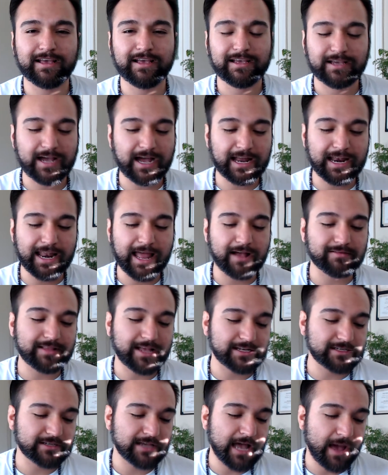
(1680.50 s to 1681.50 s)
allowed
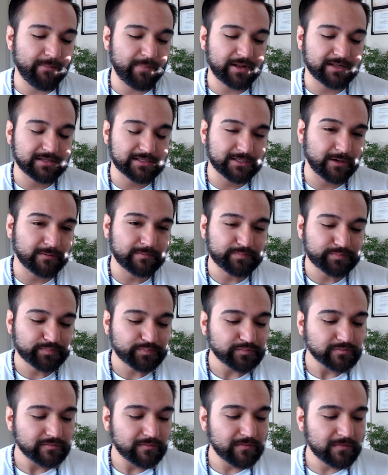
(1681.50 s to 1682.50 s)
that to happen. So
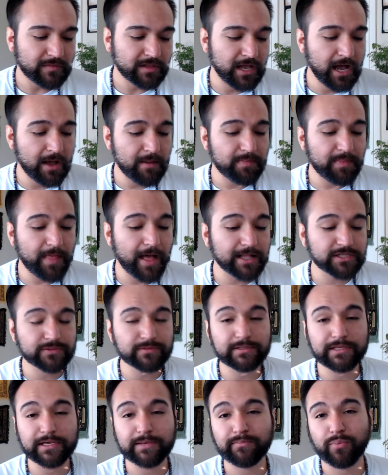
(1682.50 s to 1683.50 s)
that's
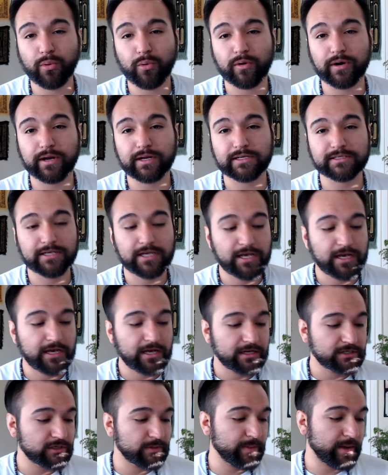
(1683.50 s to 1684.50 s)
really important
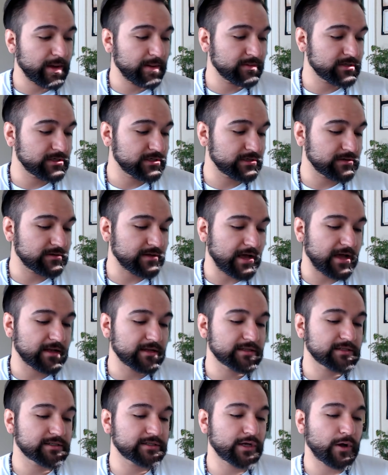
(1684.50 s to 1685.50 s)
to be able to do that.
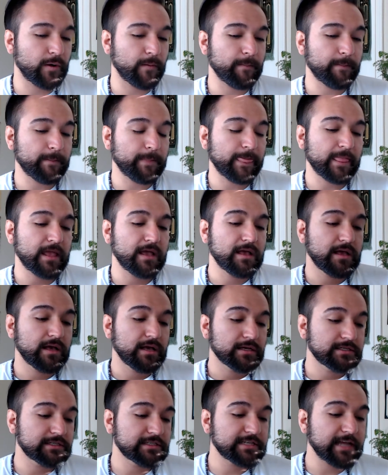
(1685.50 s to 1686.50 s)
So
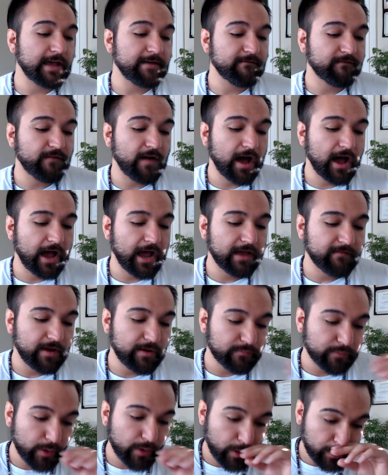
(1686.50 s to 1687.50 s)
step five,
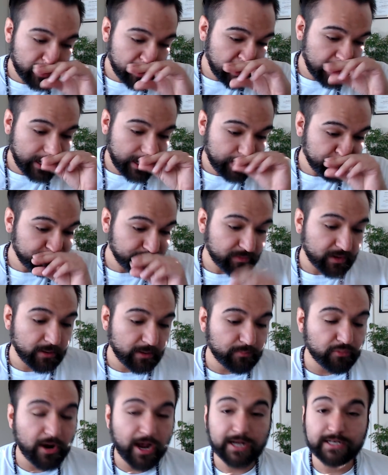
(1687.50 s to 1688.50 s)
I wrote,
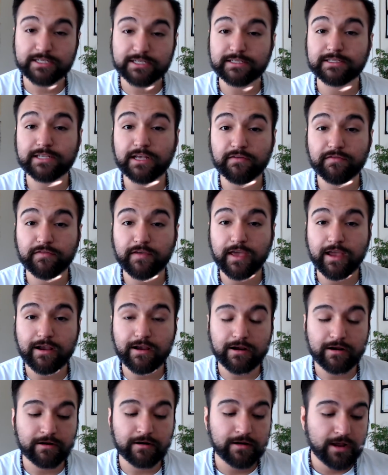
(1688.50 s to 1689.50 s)
practice
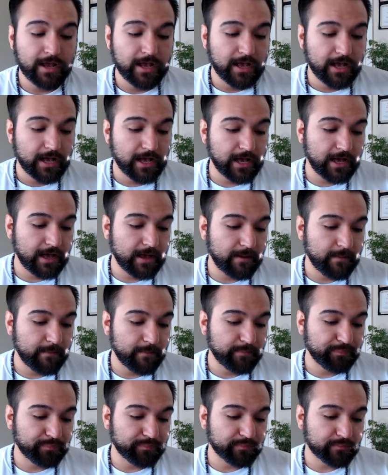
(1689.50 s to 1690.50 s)
self-care.
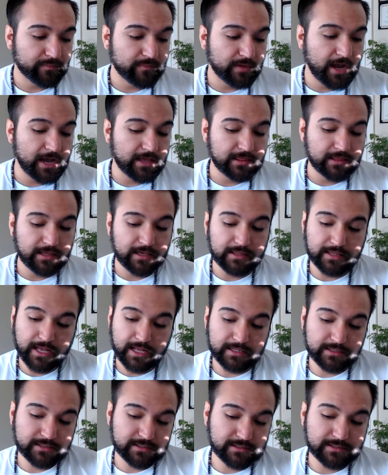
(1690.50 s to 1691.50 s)
Um, I think
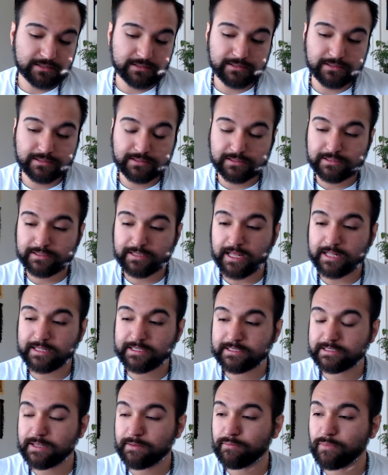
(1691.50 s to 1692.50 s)
that's
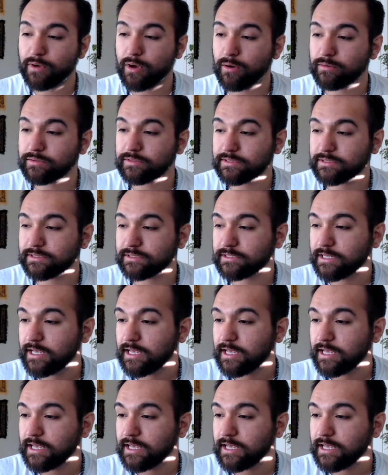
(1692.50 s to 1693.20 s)
the most,